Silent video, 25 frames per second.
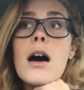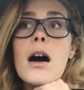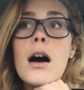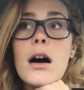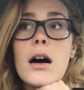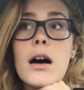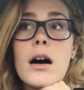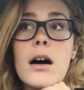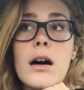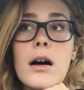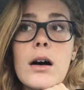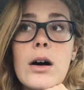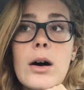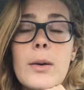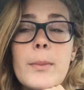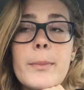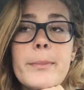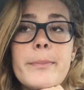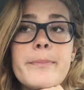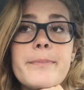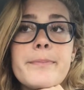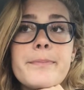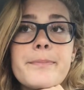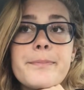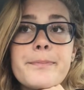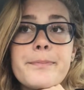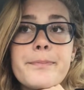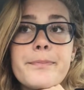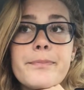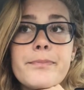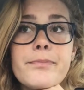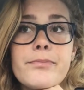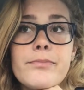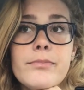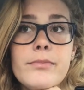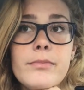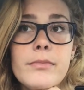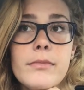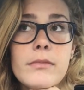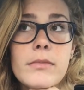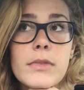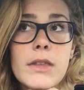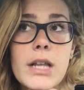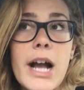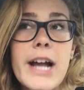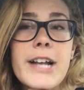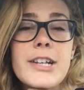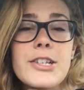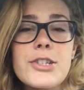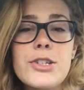
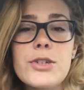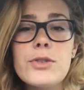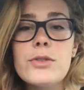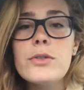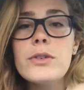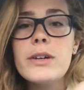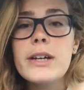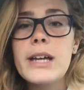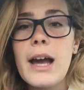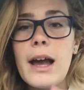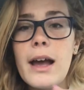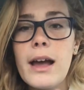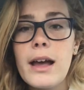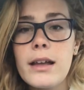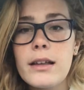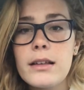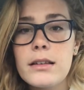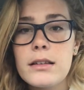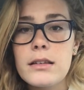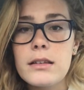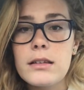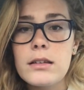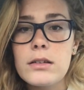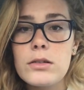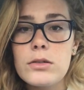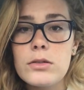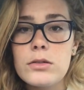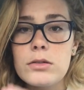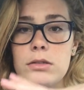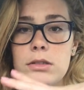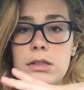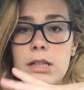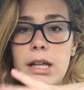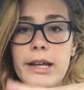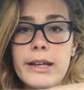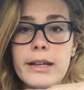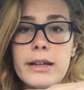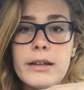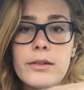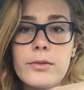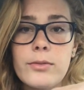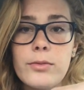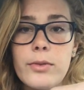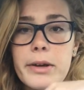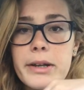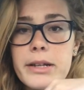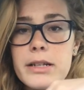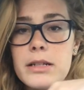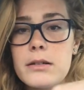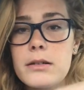I do get little like
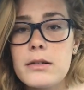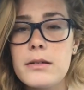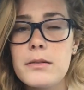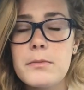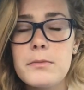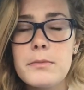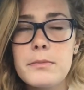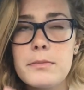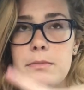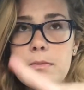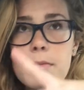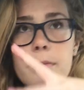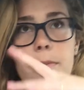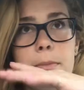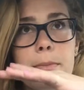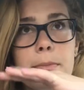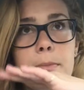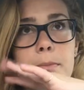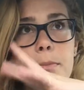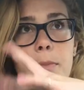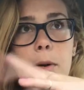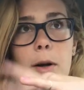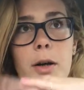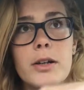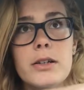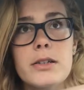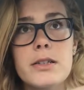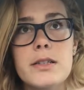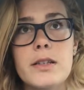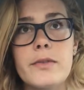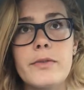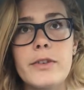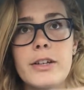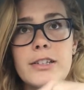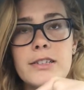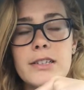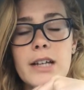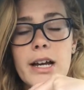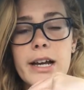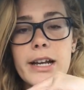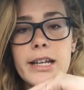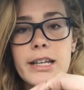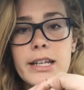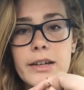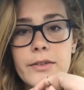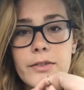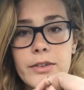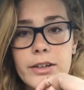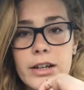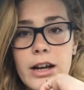random bursts of
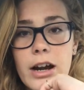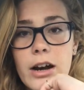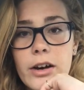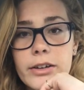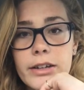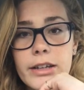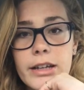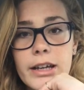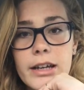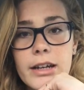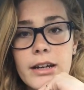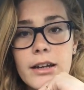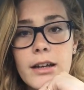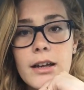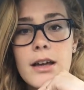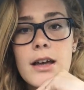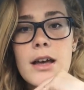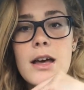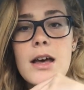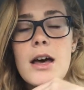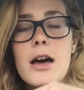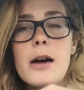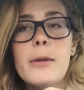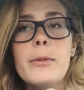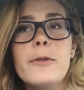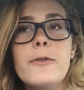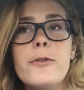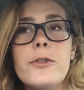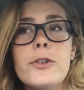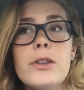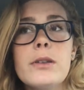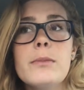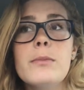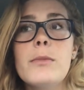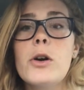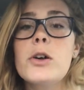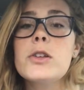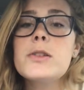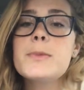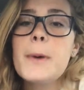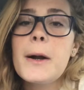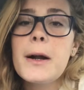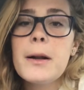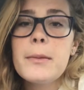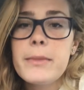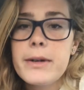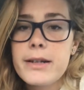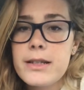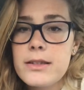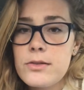anxiety every now and then, but for the most
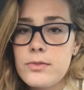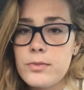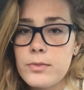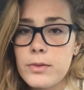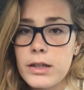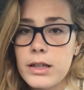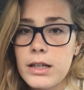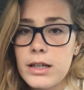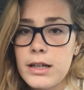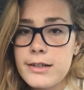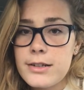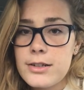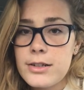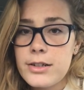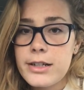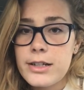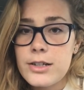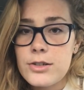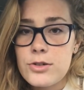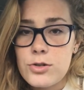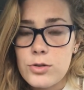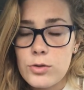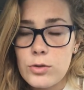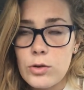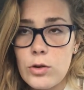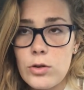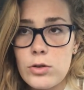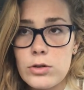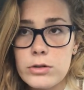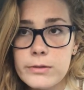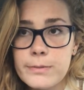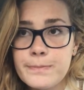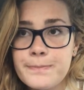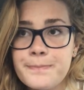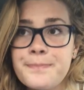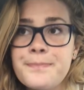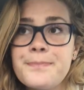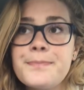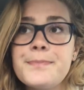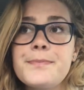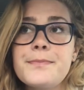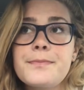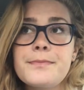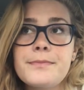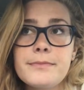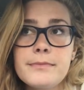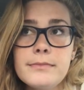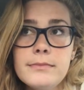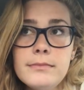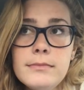part, mine's really under control.
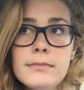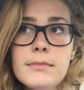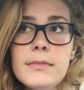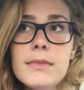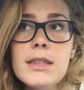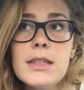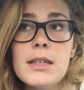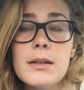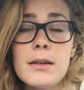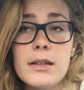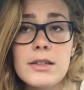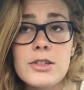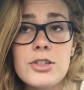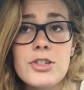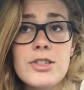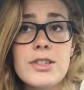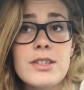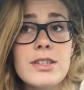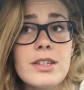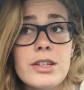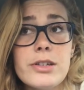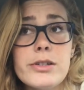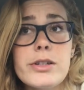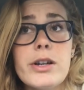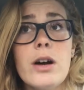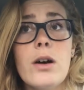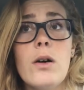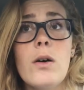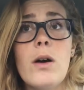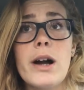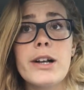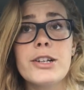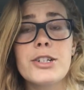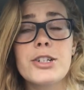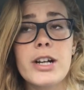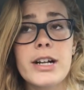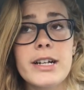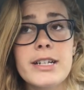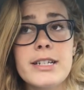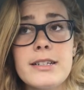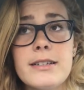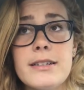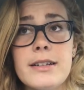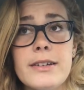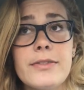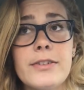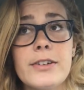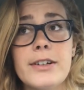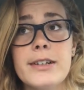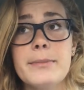Just, you know, I tried
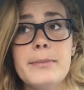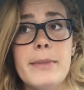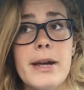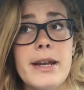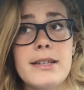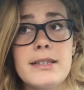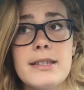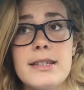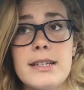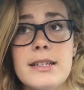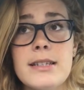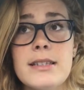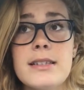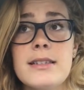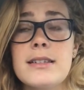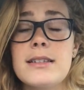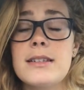different medicines